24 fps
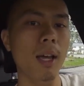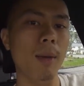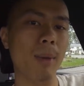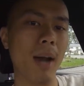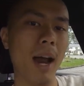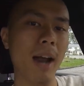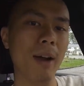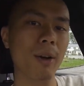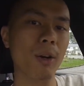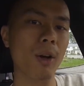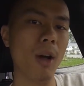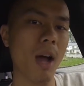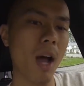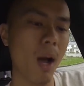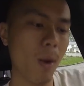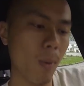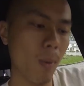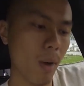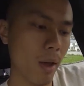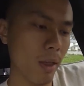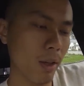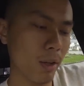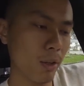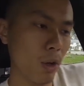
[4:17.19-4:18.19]
but I don't know how
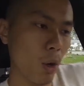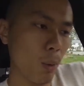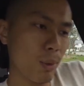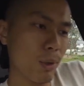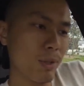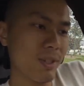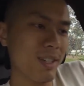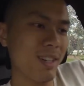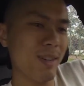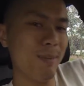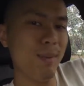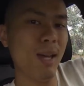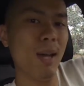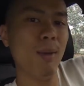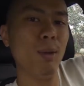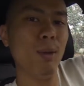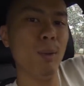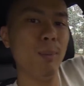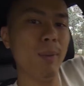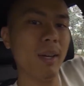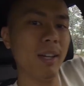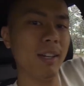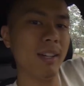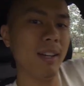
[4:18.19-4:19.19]
well the GoPro is going to be able
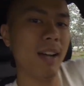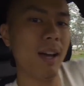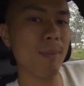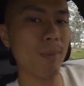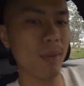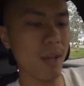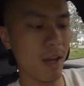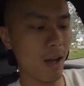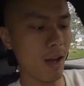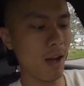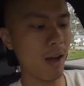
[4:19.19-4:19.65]
to pick it up,